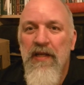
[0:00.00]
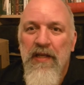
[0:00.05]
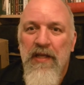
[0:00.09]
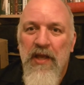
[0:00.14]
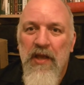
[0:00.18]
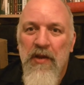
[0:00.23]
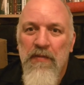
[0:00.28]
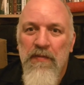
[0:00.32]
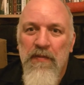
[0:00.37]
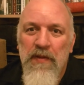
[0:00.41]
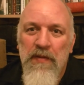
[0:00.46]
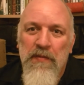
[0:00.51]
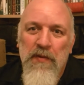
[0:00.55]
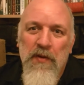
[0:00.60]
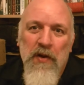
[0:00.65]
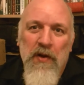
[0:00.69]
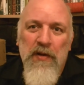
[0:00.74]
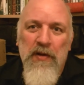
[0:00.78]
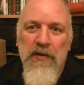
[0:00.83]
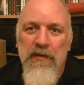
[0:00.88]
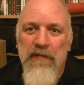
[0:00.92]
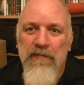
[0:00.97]
get on with
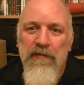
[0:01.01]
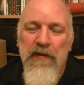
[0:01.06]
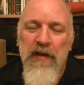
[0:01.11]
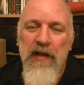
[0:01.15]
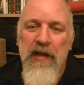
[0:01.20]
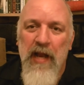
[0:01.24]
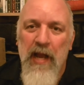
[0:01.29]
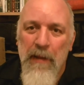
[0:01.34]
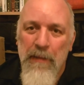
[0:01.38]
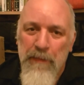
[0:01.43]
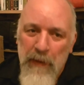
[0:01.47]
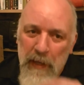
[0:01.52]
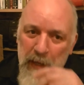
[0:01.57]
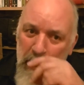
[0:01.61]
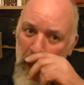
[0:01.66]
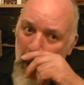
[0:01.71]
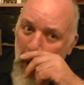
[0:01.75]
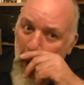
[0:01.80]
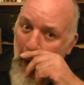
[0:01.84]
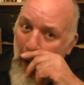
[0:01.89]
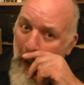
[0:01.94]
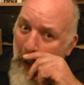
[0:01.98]
work feeling happy
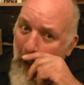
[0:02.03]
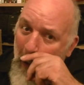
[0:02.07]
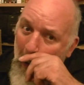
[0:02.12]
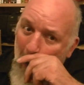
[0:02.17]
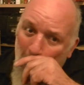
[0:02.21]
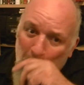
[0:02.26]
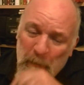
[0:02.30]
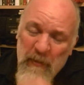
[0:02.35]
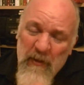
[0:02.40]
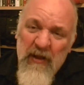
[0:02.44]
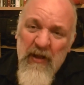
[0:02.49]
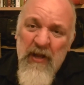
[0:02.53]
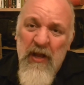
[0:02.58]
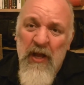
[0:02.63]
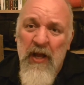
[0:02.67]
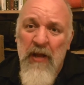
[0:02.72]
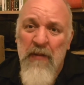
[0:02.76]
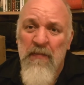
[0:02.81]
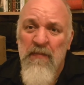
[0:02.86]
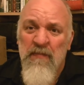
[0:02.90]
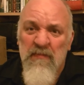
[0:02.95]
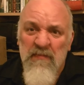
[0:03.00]
but
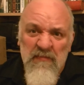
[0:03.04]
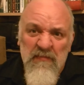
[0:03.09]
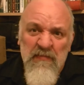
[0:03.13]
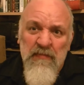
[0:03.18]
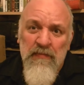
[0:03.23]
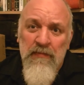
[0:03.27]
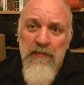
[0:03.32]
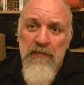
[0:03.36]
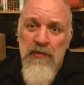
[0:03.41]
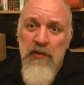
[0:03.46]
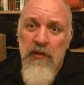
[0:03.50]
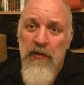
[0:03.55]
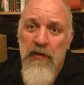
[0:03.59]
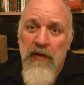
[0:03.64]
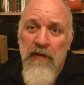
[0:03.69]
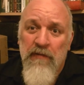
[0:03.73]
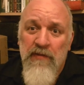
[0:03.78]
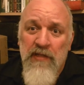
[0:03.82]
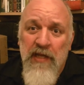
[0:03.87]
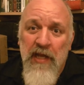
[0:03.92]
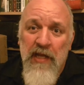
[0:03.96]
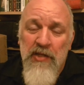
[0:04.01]
um, not
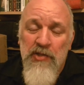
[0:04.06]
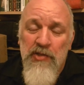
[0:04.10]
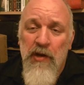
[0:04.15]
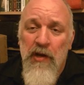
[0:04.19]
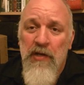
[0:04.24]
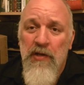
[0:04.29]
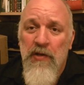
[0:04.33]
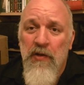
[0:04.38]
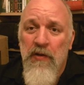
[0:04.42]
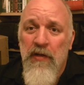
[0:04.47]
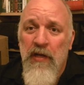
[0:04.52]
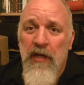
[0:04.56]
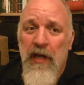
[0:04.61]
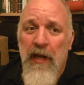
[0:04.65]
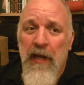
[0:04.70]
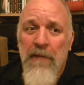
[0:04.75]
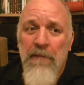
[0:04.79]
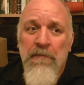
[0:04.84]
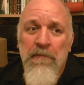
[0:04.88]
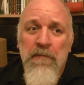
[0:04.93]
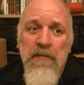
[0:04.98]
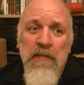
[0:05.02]
enough to get drunk on
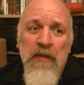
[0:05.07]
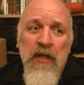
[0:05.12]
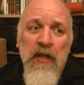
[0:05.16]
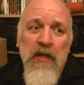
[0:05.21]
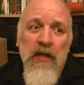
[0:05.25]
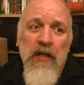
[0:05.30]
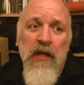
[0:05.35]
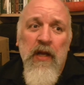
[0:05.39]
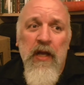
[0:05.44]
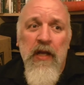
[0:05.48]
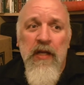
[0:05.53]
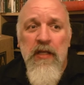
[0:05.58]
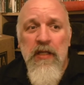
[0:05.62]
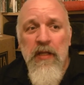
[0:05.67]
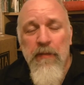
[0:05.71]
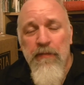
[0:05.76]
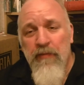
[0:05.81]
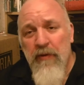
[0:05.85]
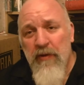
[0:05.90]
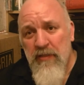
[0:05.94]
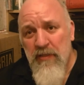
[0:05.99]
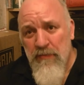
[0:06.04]
it and the
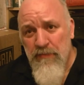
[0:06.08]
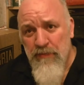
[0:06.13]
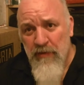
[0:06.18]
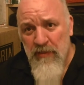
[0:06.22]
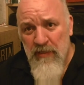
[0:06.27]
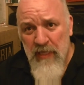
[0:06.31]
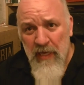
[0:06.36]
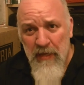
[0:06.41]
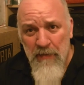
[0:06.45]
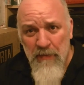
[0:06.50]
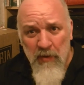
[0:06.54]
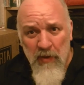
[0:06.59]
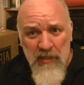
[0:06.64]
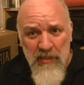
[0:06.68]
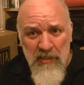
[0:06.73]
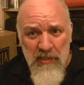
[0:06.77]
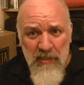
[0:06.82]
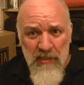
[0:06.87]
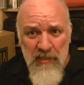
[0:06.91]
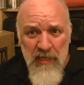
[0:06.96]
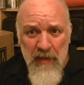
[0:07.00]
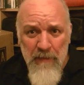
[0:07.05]
Brit
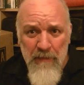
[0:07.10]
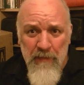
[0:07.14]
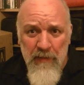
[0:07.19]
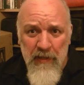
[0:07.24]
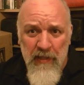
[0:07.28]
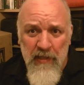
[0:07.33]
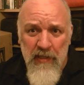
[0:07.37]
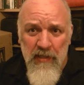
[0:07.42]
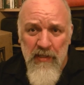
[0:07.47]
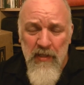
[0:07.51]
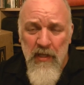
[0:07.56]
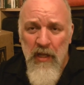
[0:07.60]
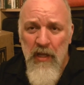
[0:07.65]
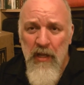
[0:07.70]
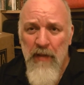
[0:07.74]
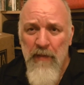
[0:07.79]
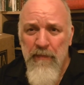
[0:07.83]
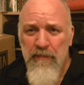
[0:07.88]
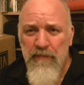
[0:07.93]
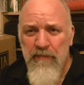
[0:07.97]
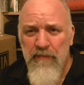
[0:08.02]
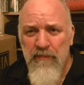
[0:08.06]
Brettanomyces uh,
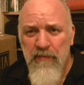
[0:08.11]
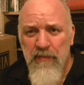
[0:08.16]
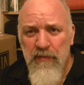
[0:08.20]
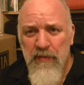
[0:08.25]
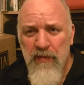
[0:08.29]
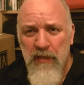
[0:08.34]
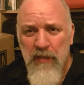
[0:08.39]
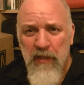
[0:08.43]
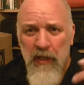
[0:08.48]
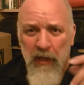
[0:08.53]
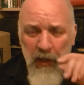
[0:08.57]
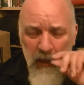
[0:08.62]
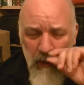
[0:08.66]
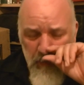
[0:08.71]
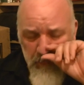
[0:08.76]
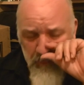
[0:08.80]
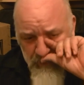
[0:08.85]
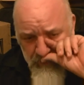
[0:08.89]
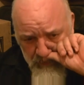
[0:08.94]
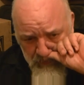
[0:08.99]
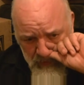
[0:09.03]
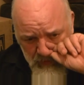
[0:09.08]

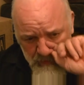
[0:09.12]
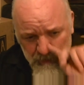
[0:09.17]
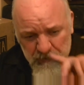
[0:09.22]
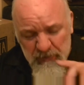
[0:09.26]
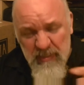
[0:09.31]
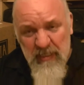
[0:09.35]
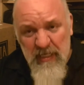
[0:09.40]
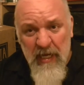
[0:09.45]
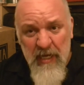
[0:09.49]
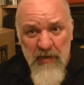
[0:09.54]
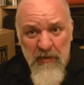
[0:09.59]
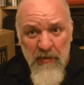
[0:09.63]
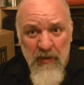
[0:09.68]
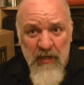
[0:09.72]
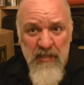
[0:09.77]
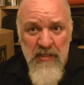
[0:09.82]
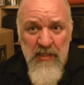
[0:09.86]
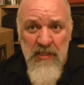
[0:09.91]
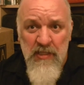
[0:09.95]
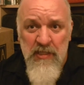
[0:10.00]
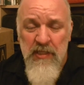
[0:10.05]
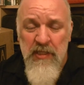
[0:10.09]
um, the
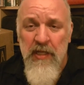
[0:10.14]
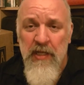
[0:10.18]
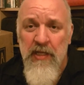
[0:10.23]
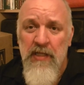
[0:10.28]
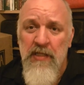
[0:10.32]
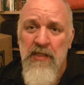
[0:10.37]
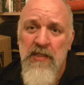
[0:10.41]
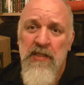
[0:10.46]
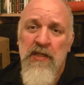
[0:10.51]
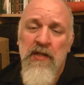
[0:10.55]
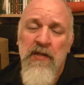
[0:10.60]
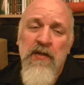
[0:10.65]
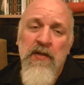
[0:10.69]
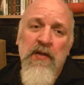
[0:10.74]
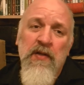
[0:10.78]
Brettanomyces yeast